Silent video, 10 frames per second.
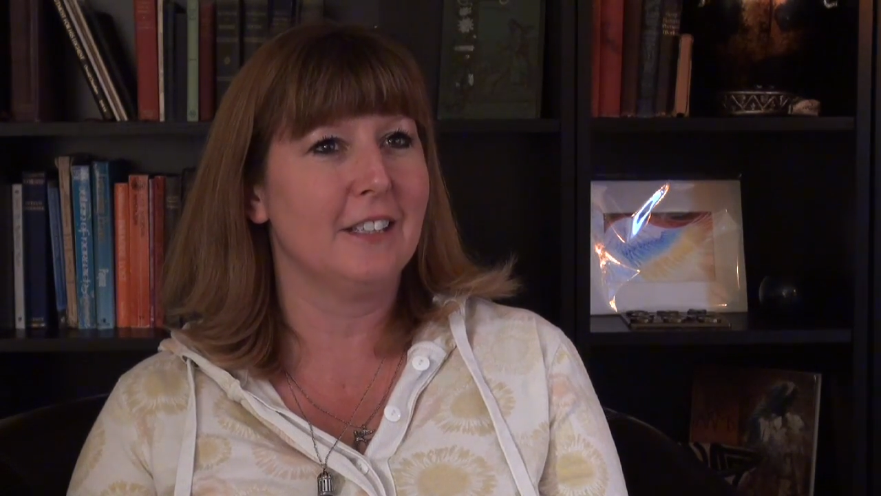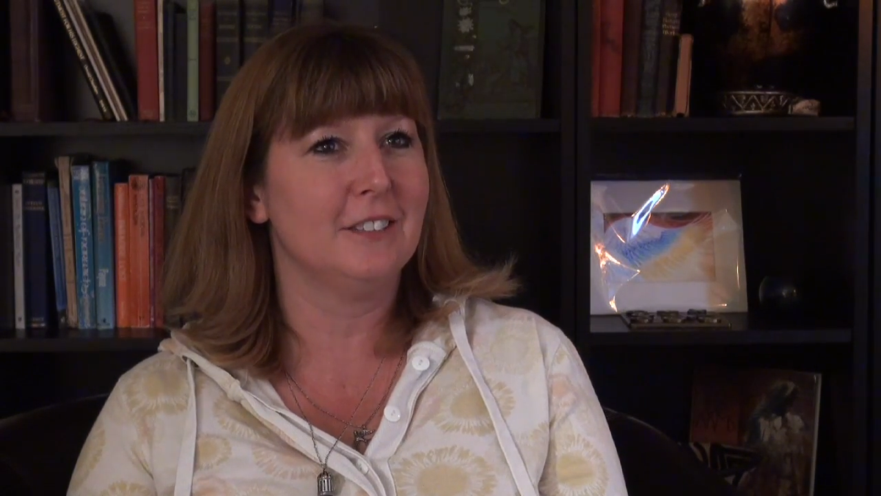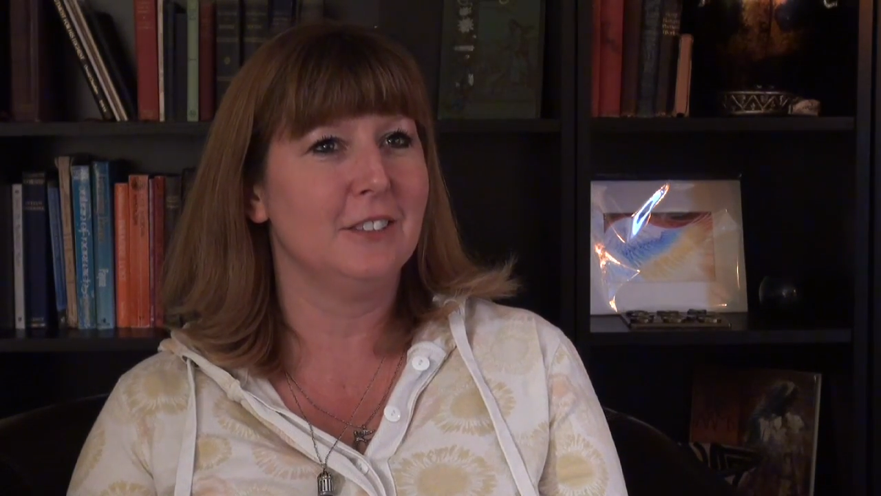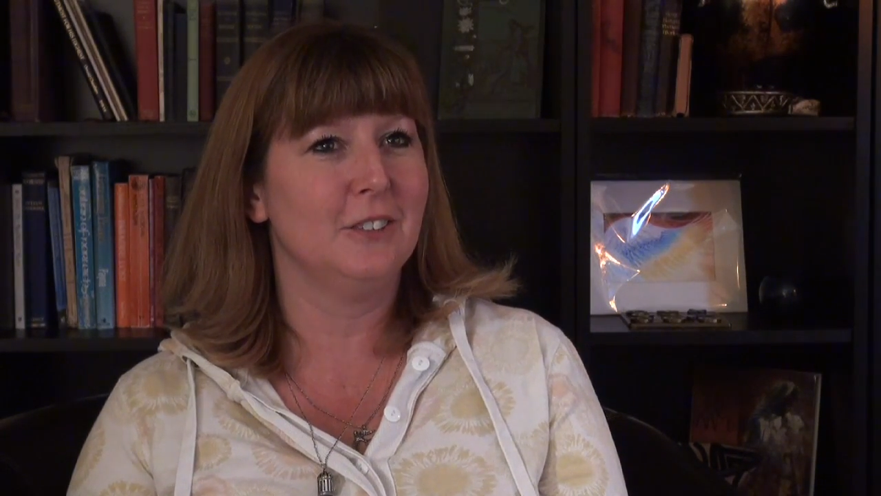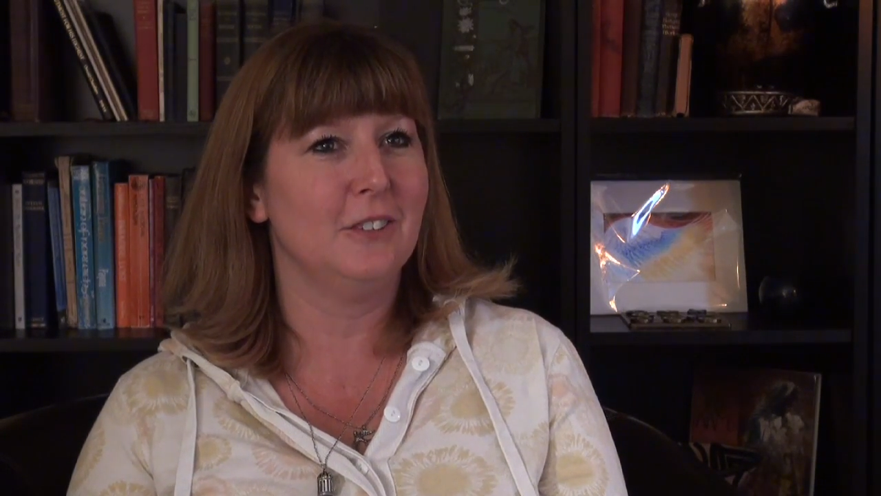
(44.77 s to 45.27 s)

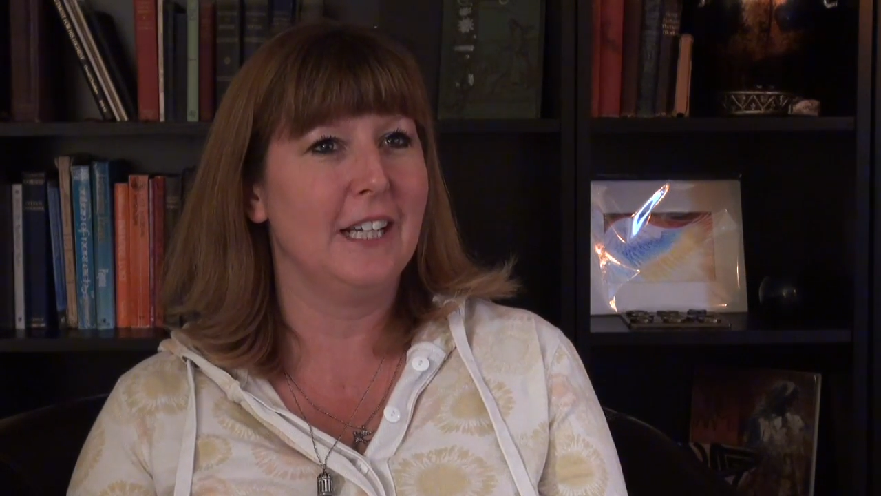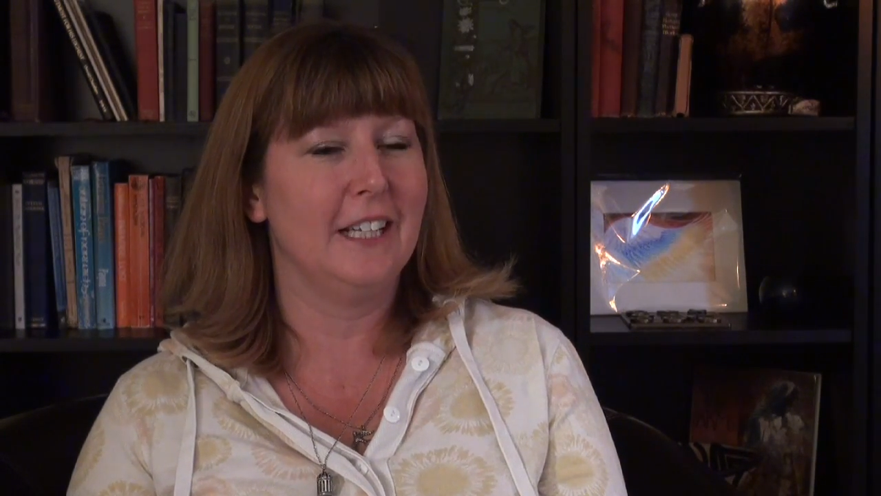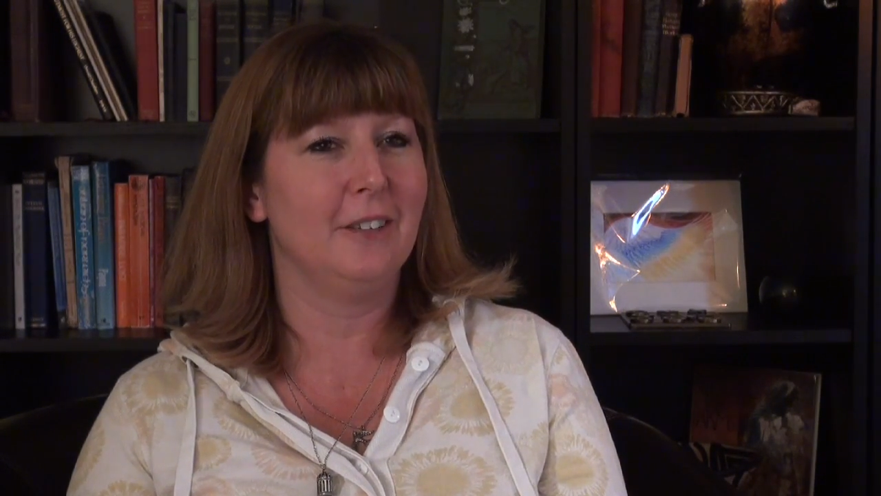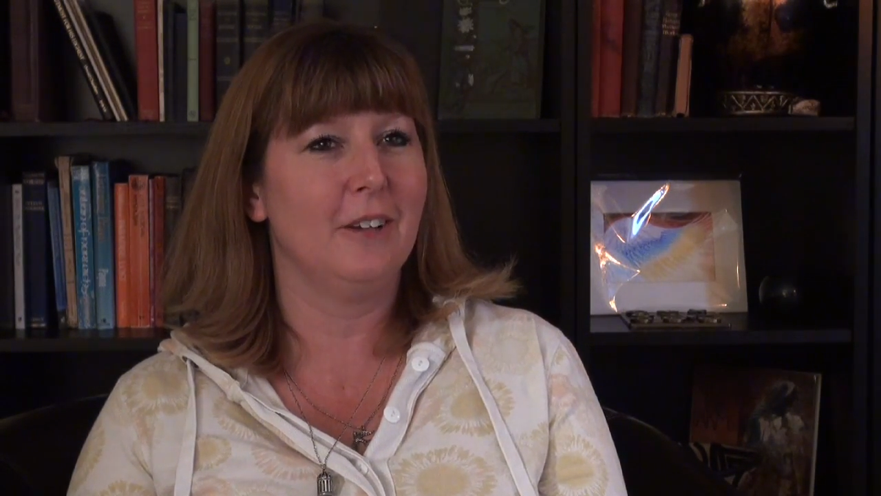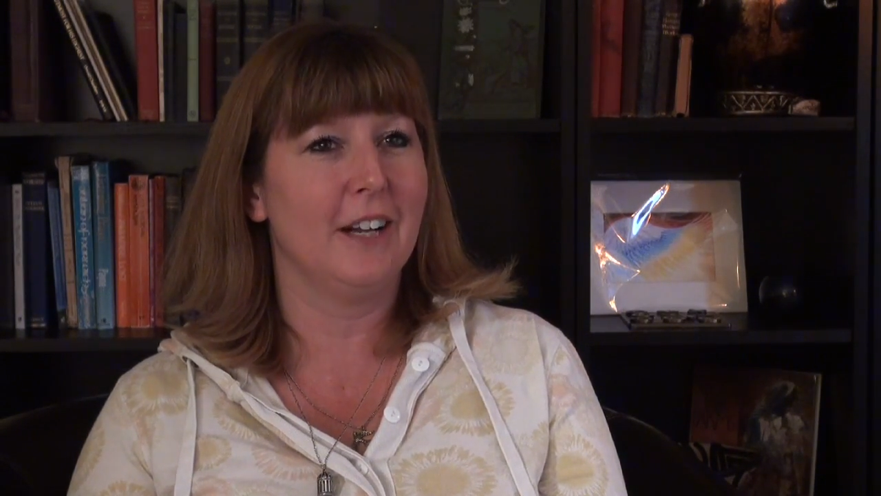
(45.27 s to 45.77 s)
could do
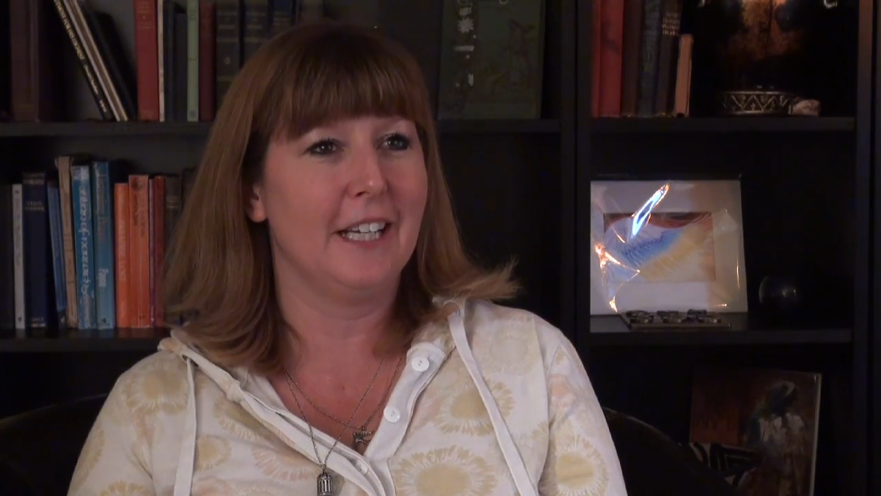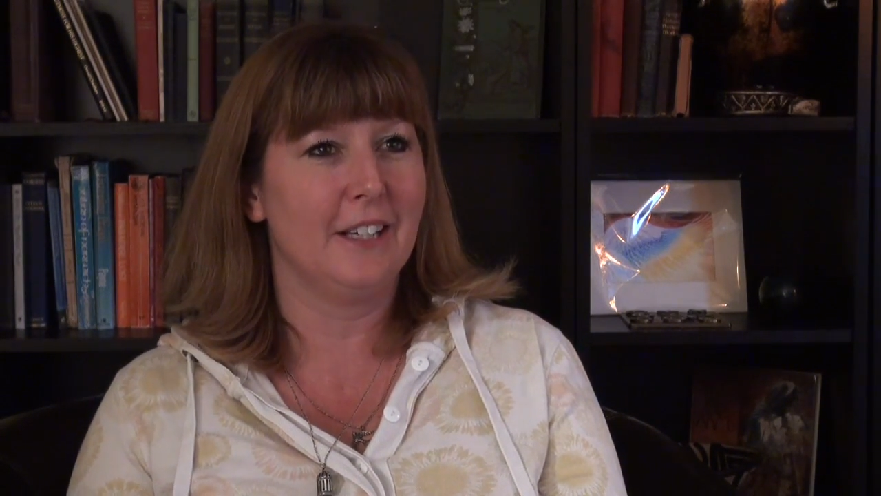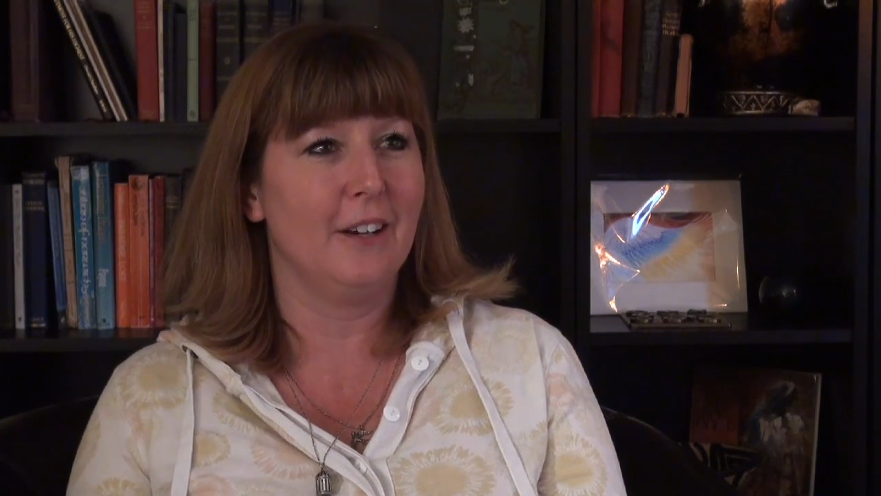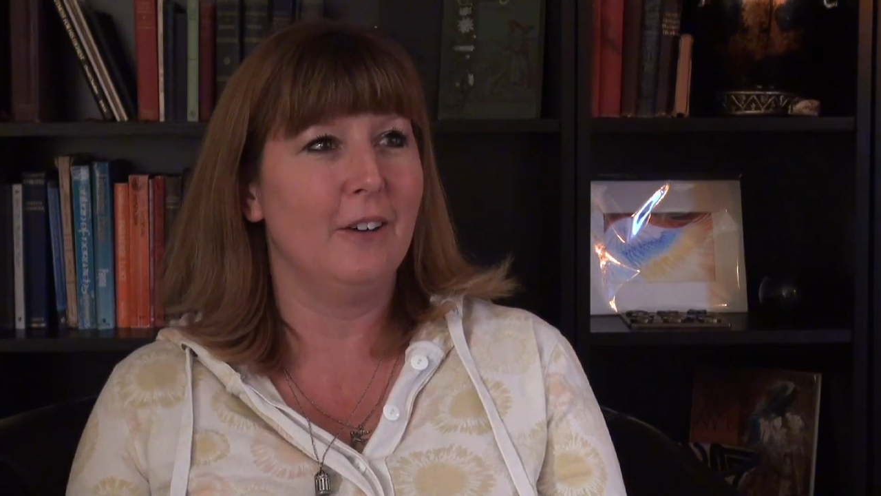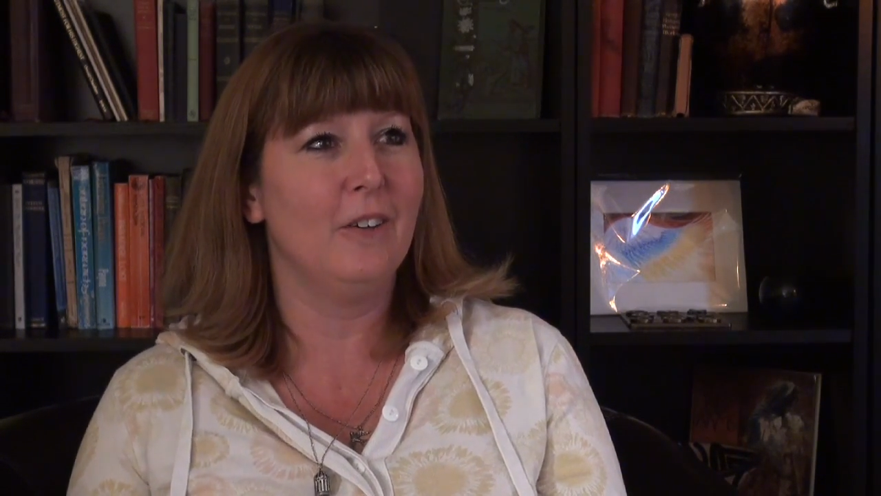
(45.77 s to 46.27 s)
anywhere I
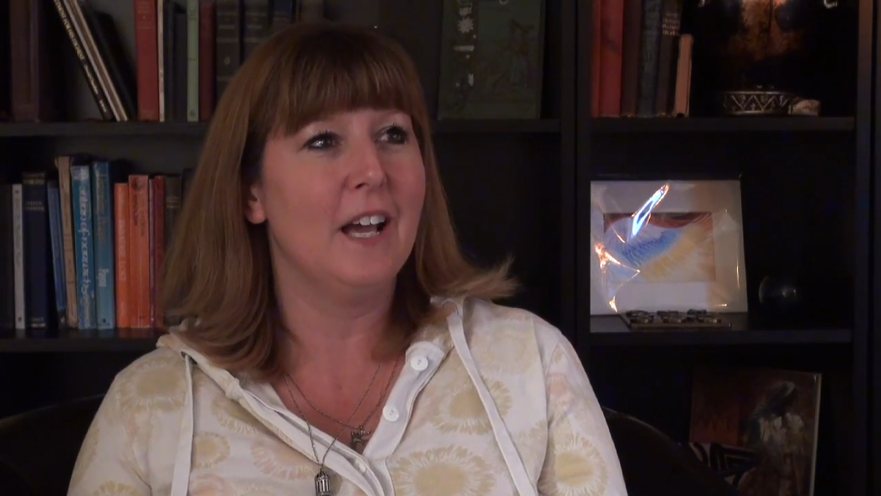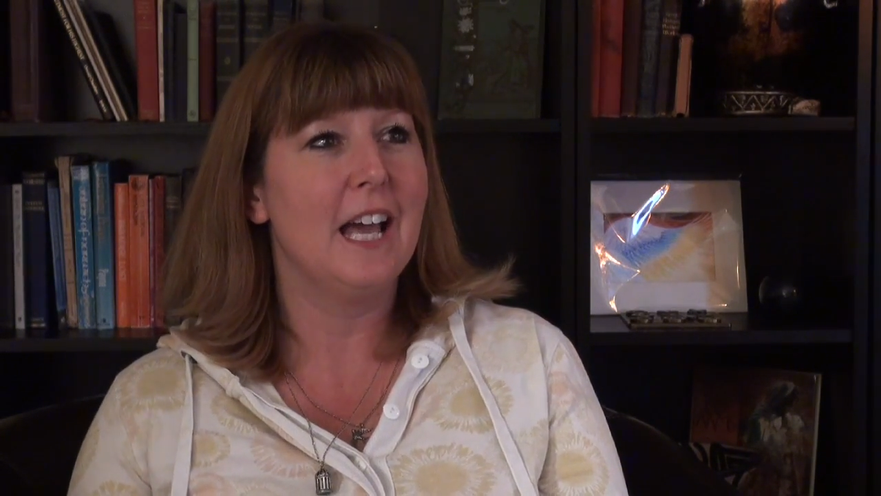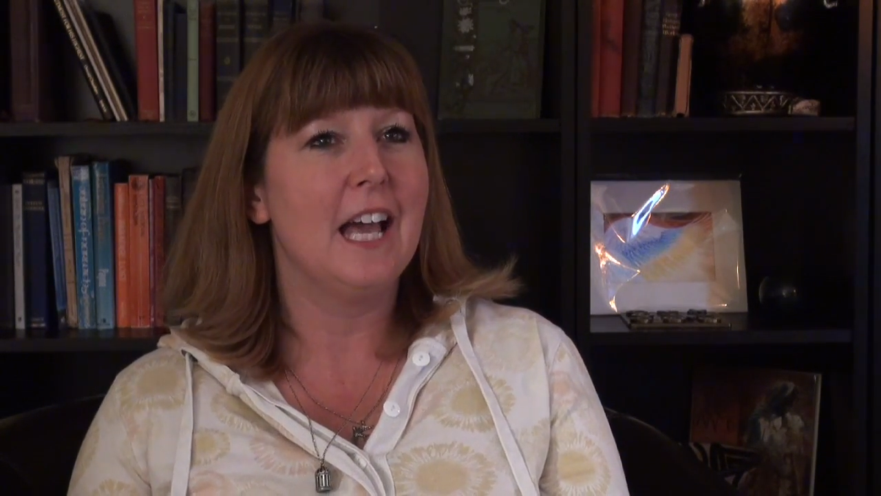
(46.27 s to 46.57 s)
go.